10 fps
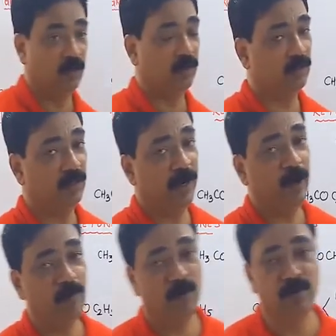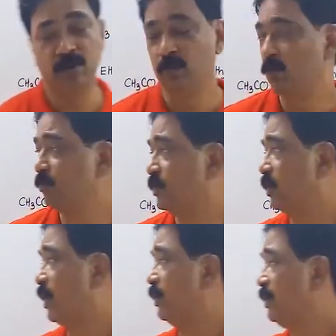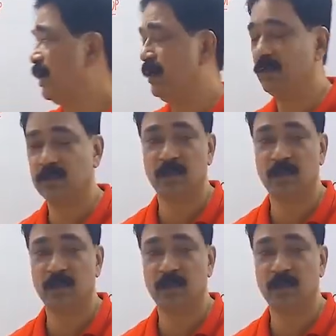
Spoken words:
The nail polish remover, aldehydes.